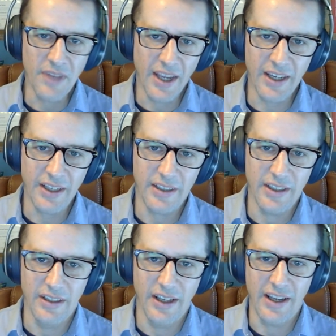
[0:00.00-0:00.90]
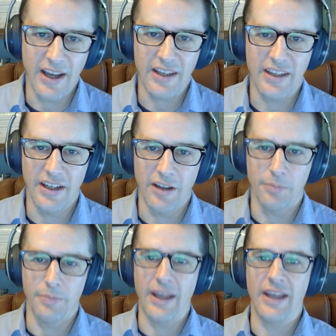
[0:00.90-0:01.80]
And AI can
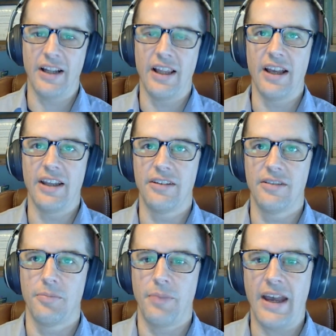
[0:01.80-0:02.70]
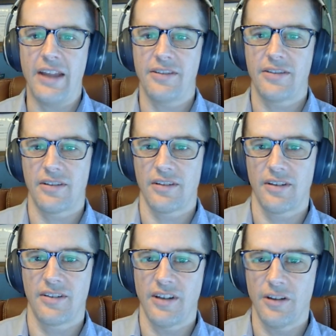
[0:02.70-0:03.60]
help analyze past
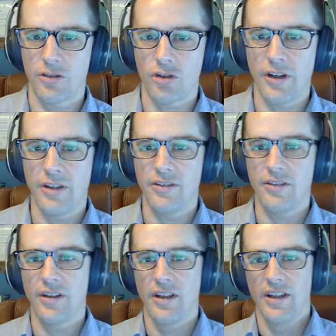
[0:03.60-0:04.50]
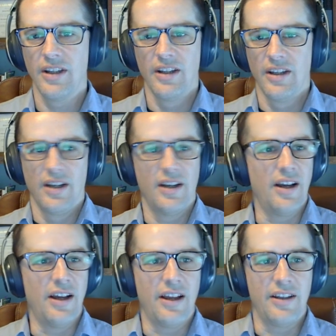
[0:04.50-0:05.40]
sales trends,
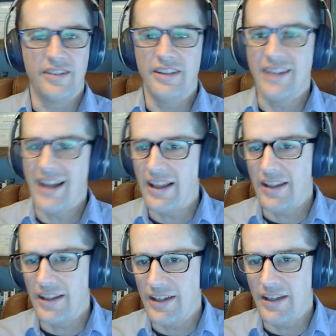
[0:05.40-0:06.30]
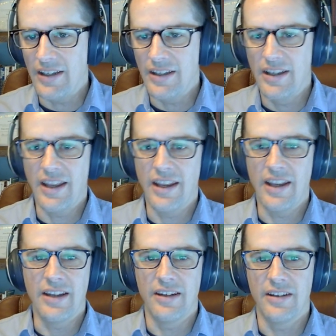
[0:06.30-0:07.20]
seasonality,
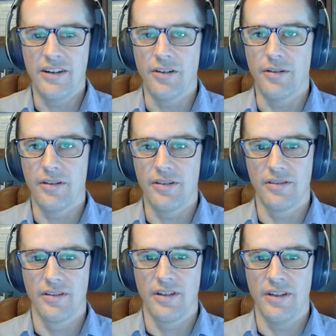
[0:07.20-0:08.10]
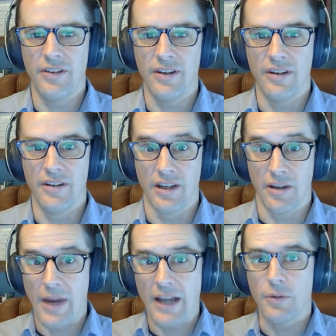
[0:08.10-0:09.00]
and even
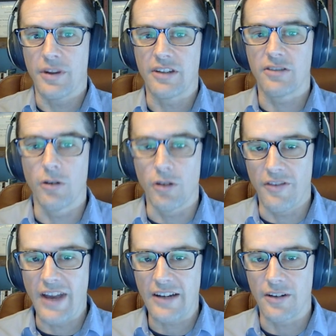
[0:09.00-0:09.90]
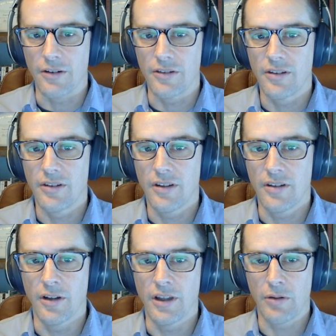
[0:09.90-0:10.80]
combine it with external factors.
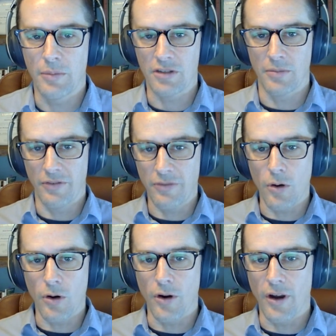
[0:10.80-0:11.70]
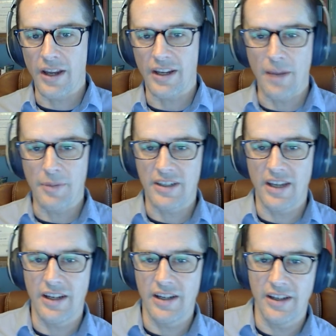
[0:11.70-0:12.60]
Like we mentioned before, economic
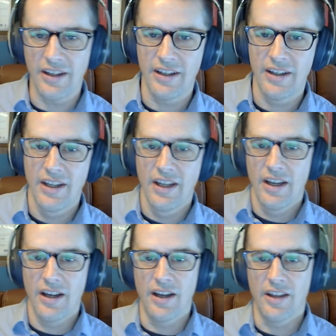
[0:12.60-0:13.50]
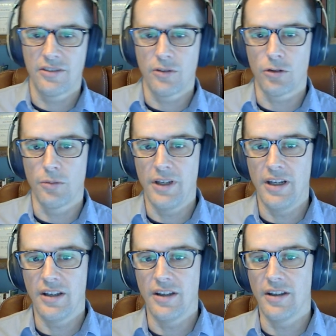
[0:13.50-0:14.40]
data, social
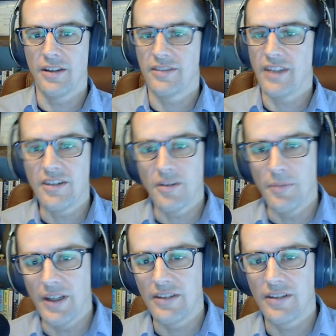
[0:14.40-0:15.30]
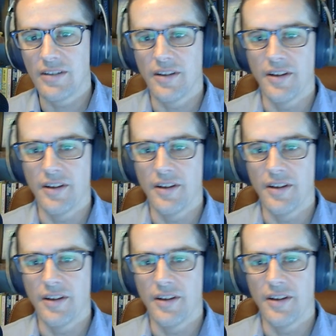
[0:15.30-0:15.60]
media sentiment,